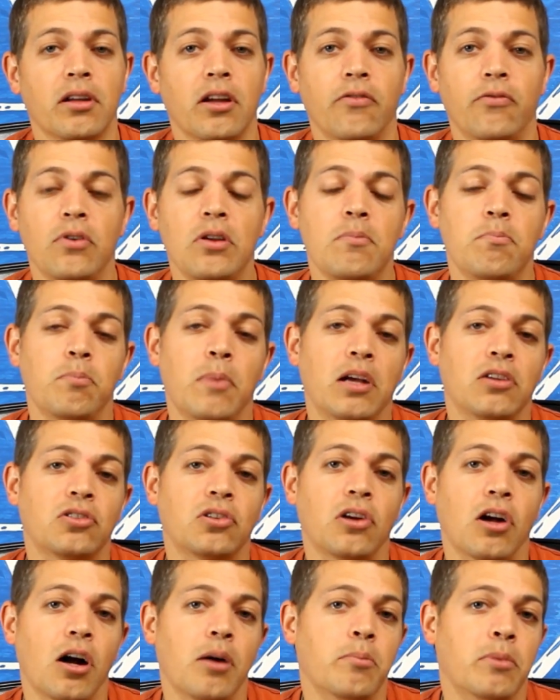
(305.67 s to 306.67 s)
If we
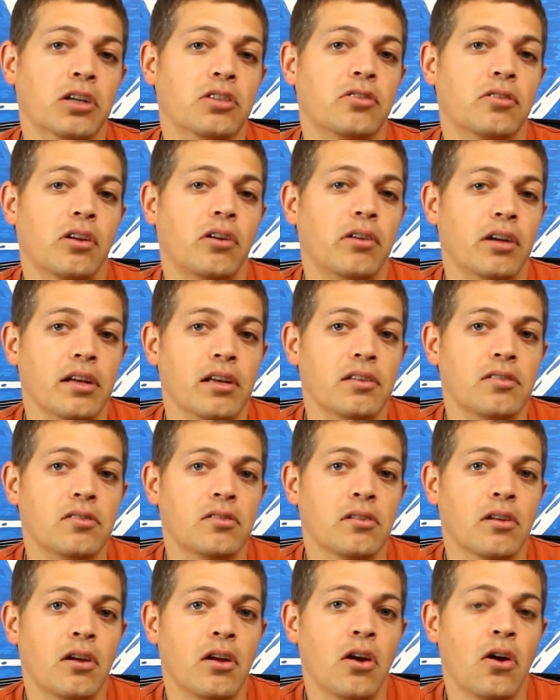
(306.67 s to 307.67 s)
measure how much there is,
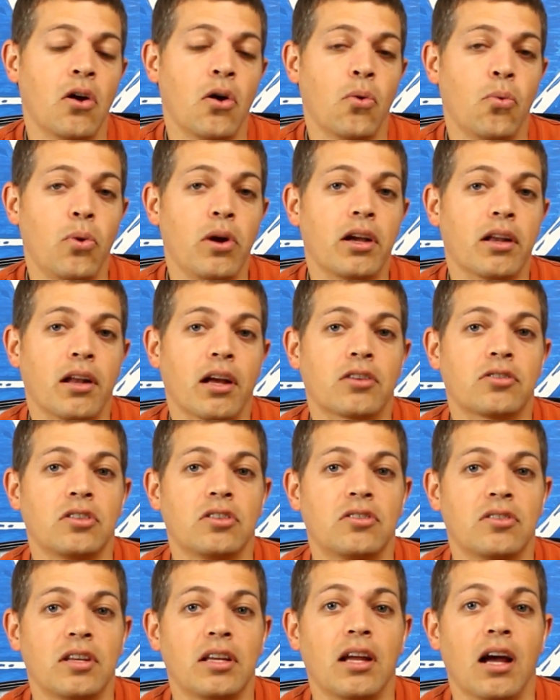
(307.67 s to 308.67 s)
we can actually
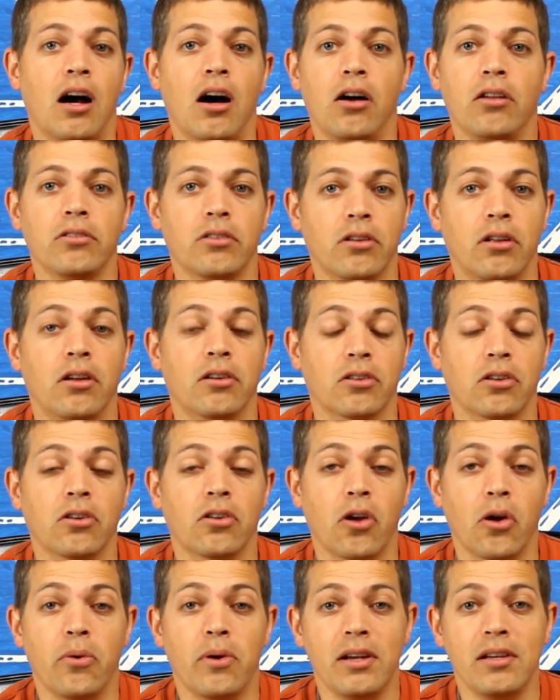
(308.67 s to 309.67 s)
see how long
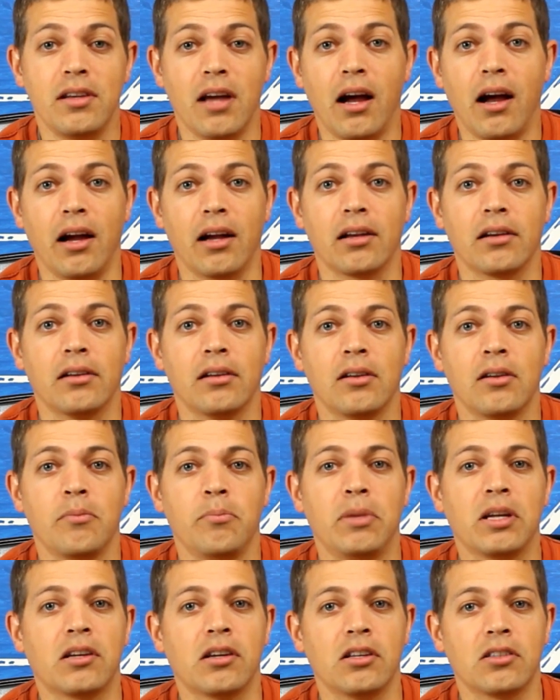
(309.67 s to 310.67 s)
ago it died.
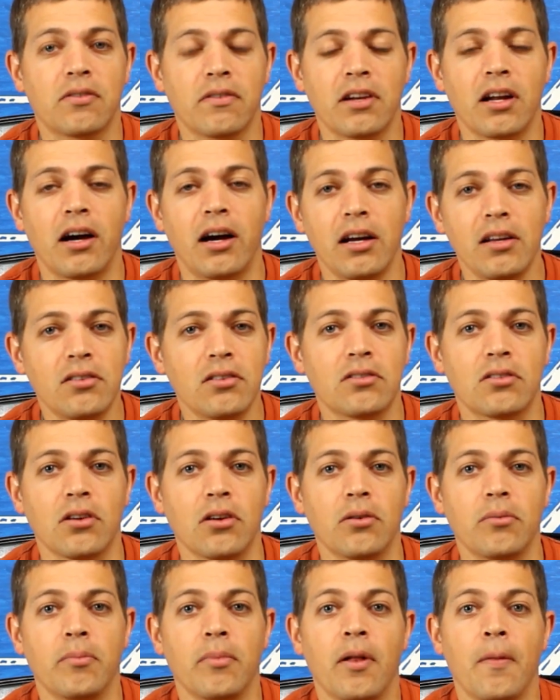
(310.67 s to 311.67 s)
Because of an
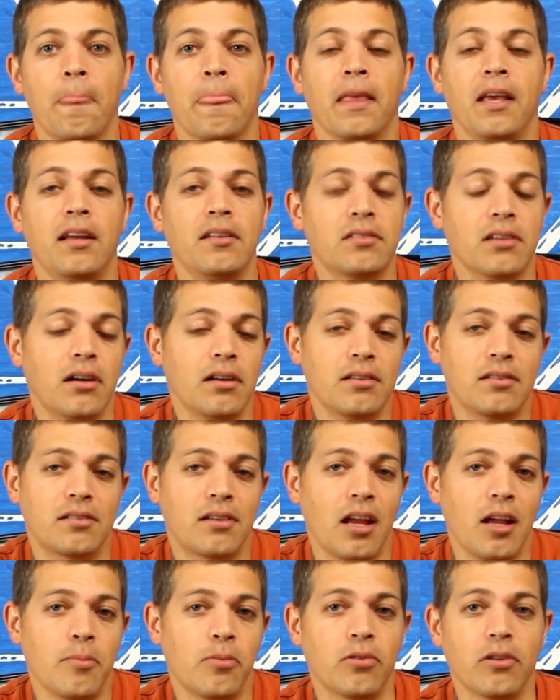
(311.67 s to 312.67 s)
isotope, it's
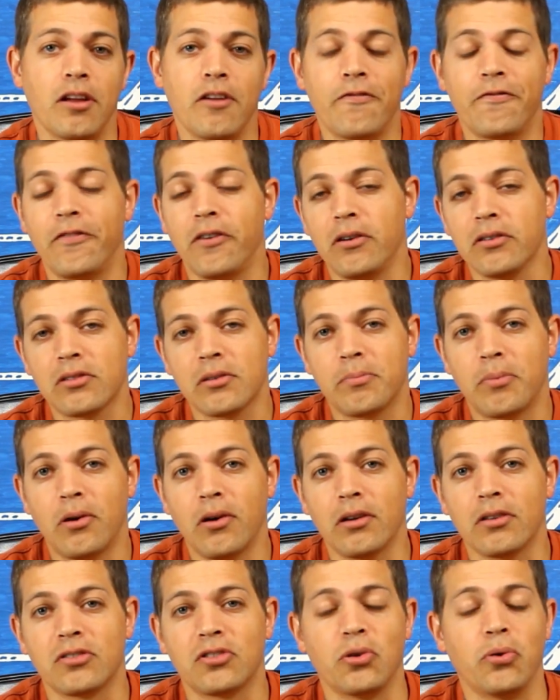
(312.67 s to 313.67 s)
unstable, it falls
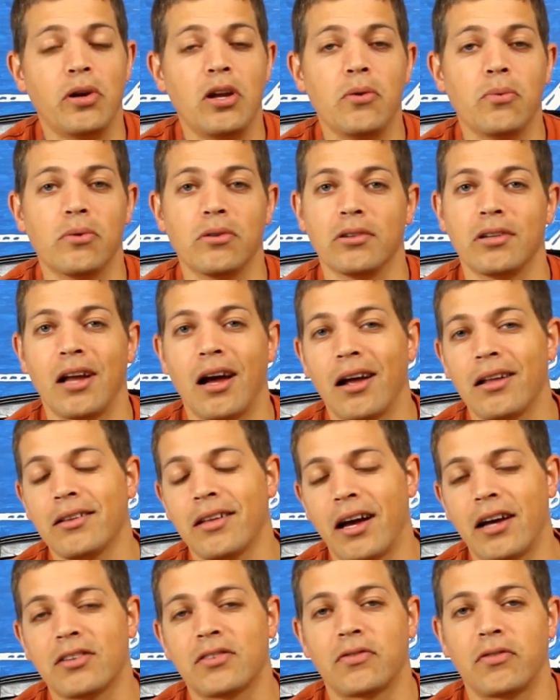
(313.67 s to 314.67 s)
apart, so it will not
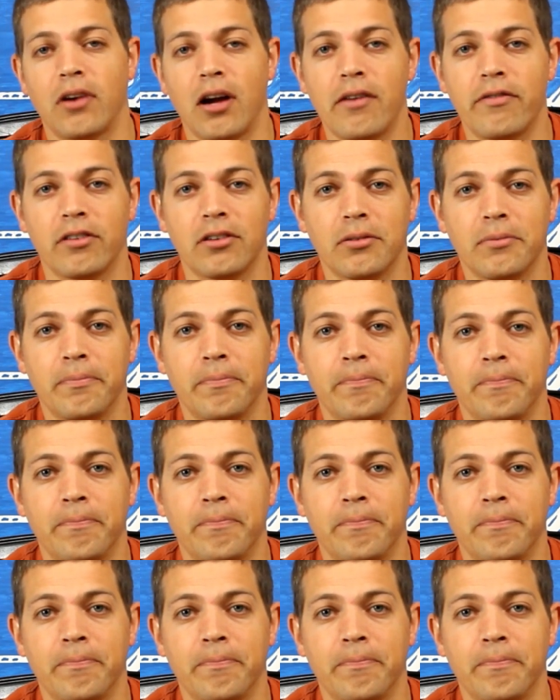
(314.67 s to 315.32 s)
last forever.